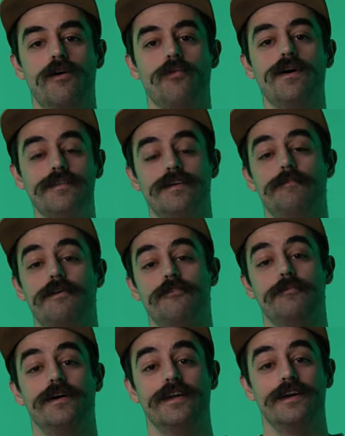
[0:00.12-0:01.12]
What's up
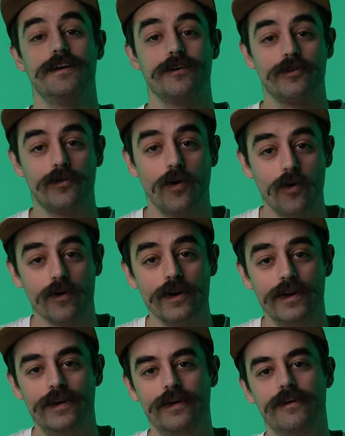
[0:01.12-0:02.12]
everybody,
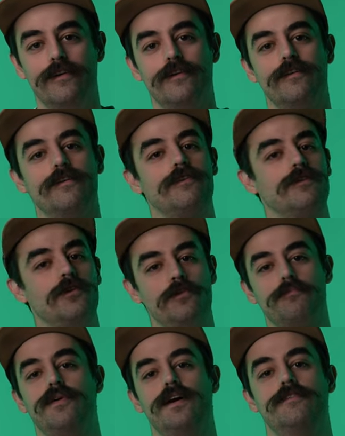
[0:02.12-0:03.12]
Cory here,
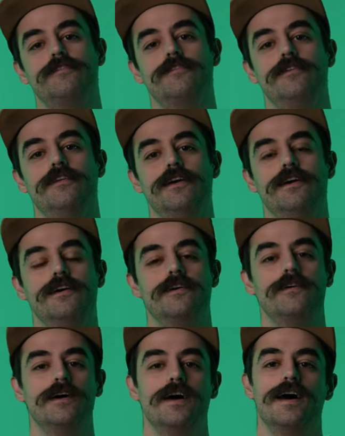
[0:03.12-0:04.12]
Golden Press
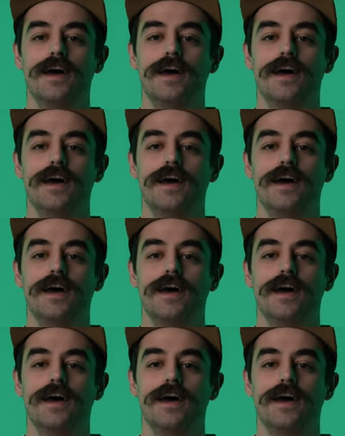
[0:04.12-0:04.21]
Studio,